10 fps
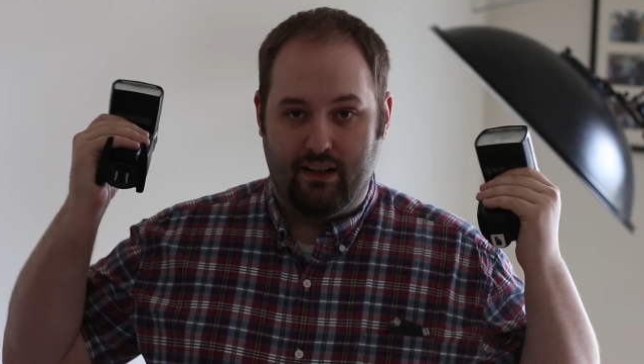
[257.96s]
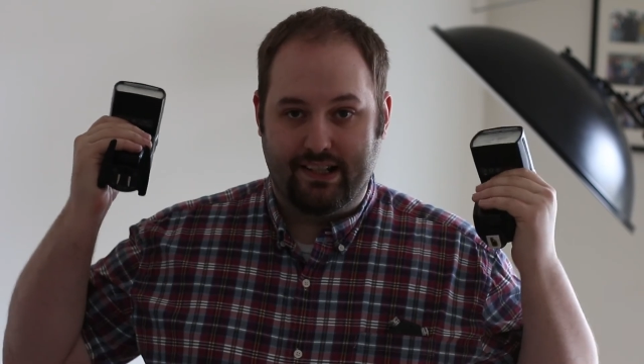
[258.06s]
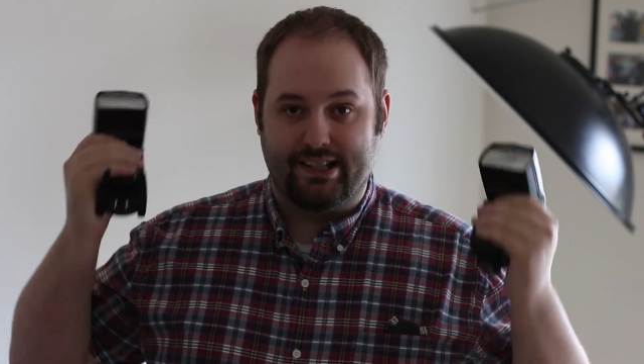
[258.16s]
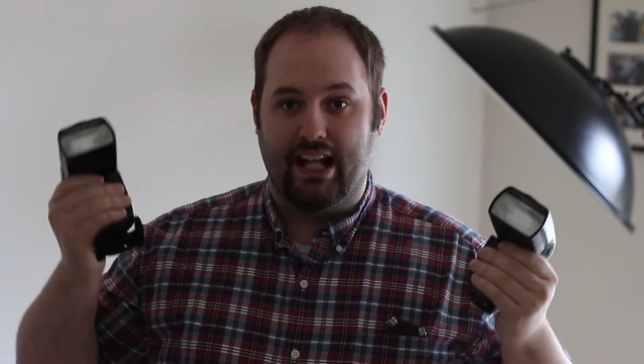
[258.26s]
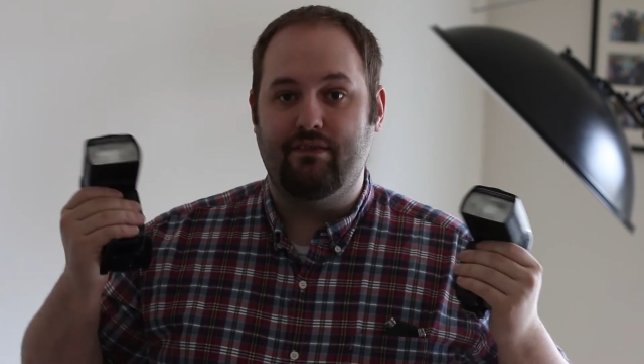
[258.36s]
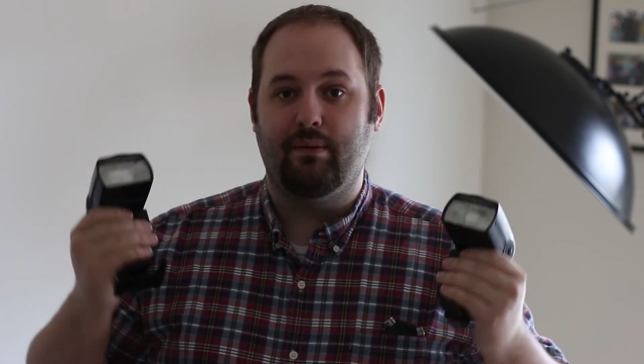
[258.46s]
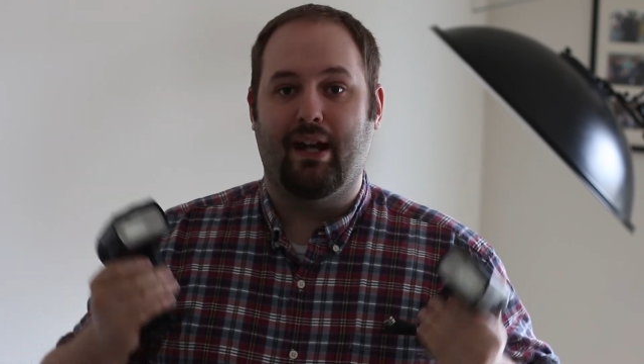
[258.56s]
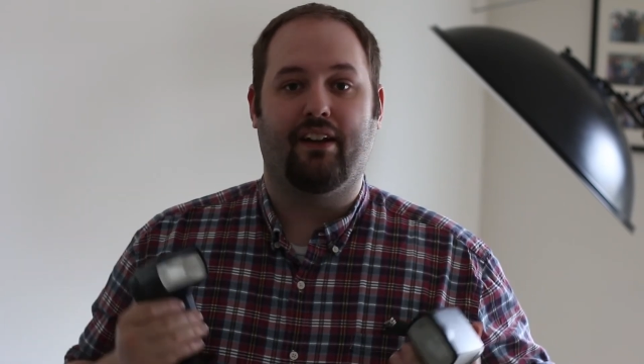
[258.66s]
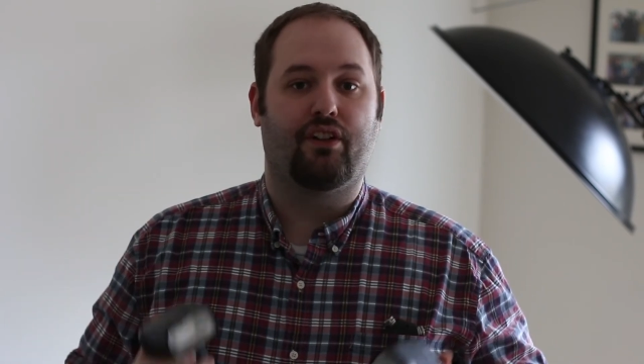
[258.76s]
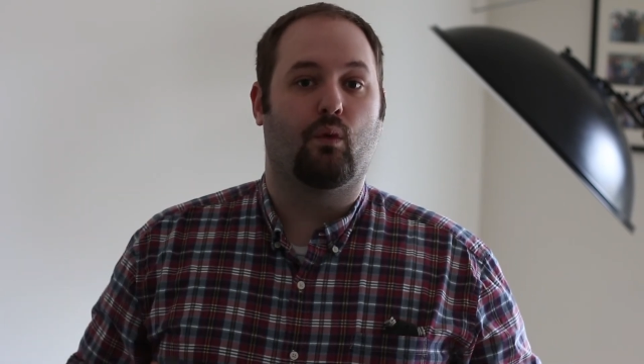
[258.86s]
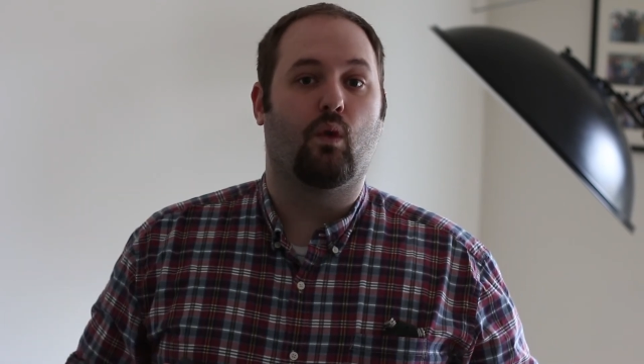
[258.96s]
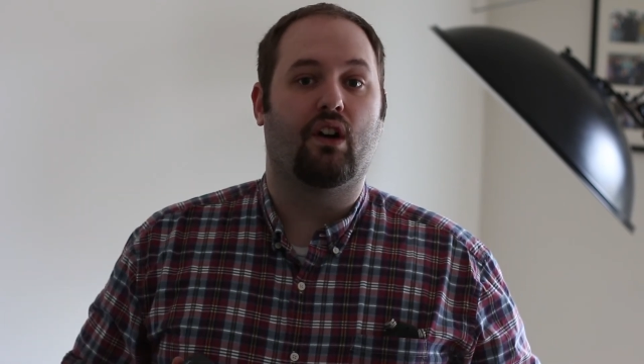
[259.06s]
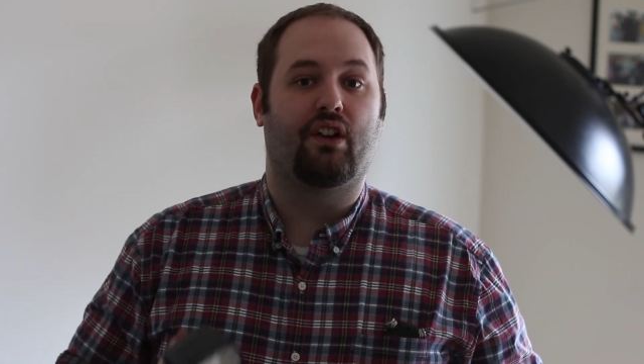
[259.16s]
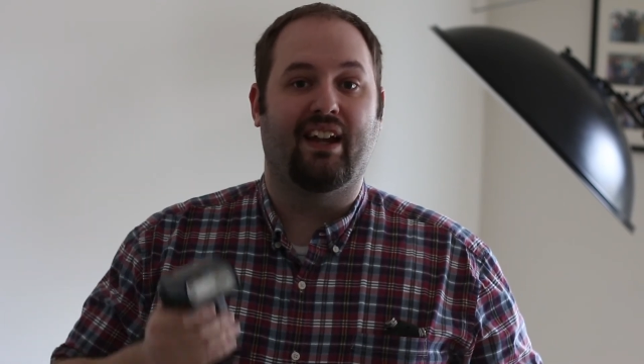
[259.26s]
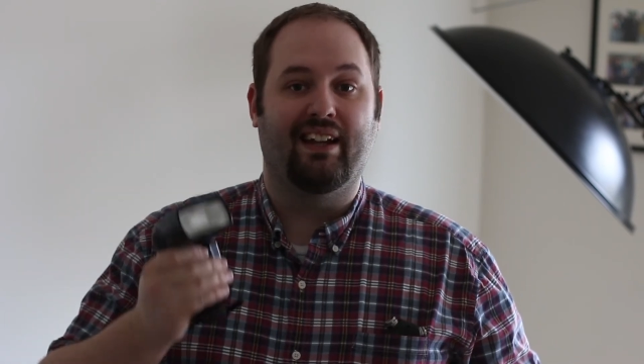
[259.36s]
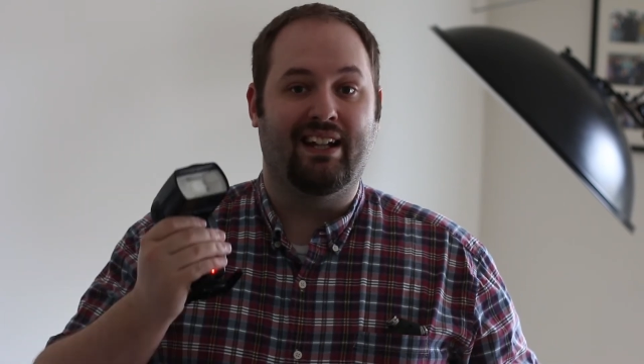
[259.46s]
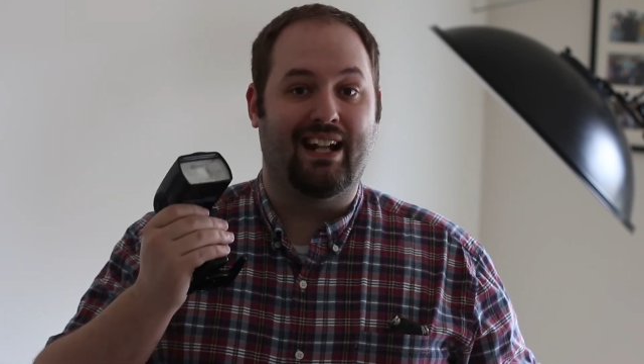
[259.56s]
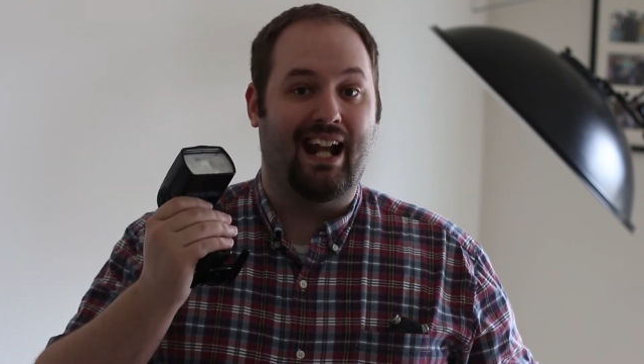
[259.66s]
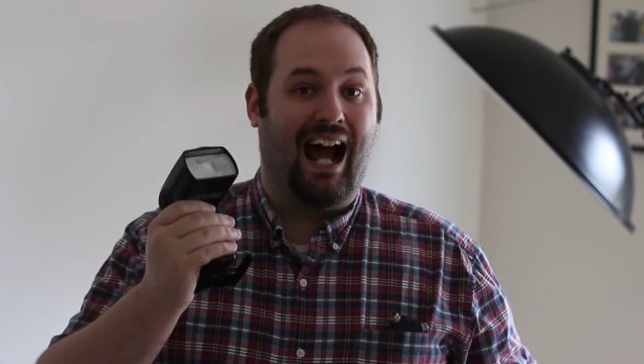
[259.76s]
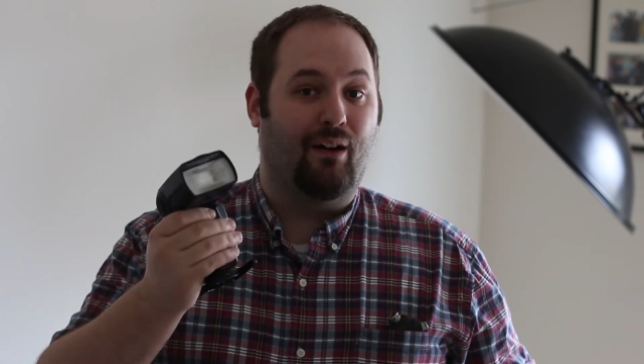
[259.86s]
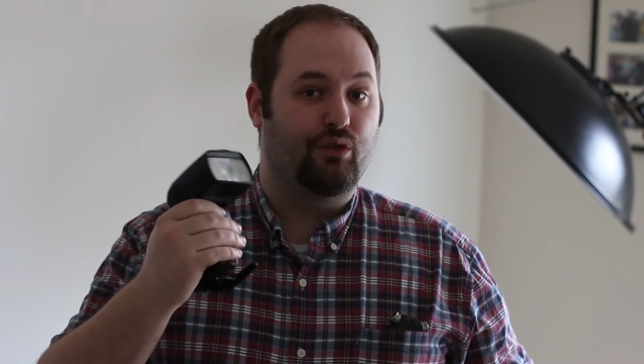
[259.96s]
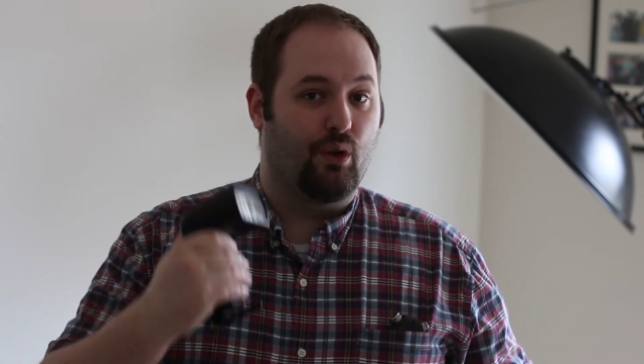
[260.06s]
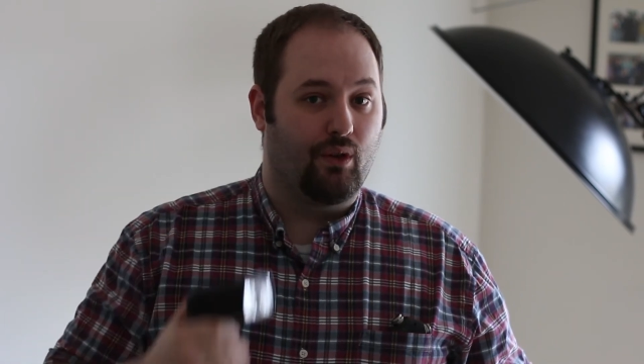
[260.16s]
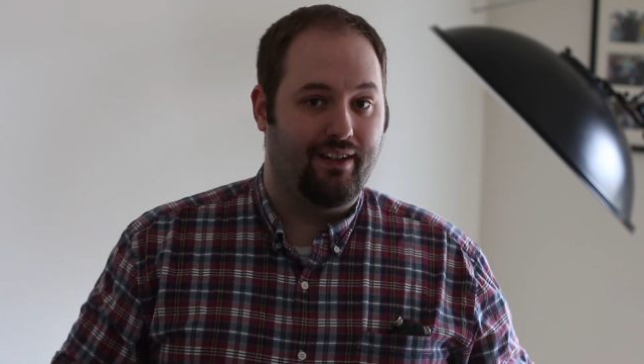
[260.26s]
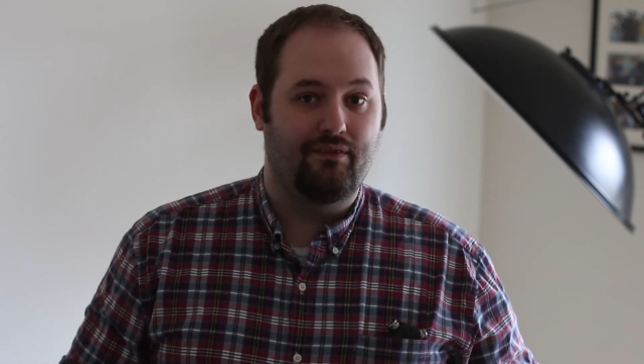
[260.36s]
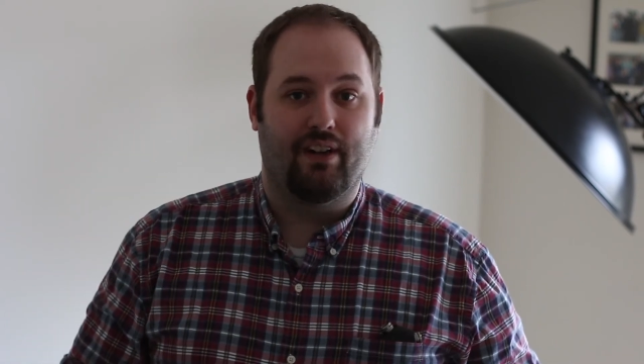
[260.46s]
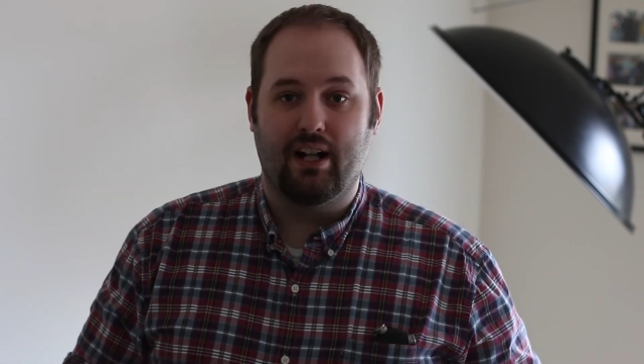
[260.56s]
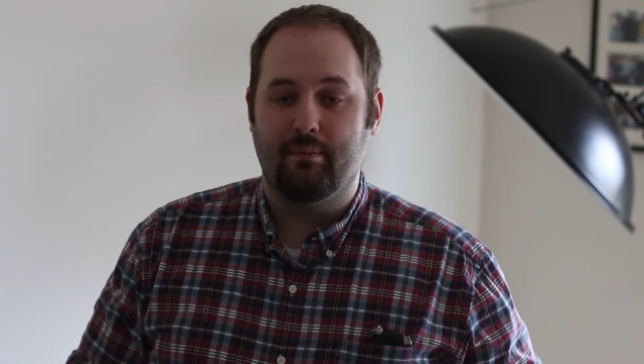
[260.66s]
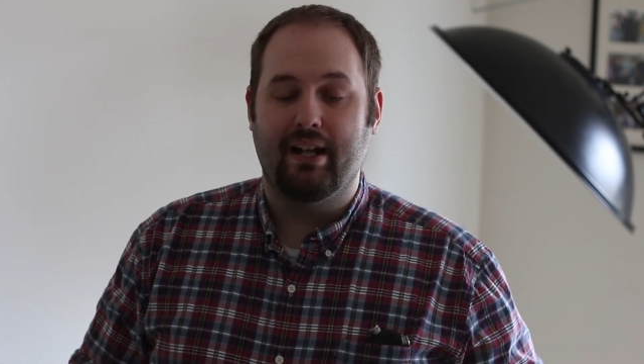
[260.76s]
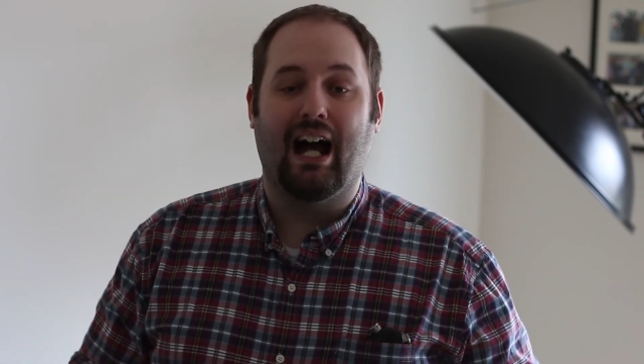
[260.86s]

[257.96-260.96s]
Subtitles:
slave and master works in an outdoors environment,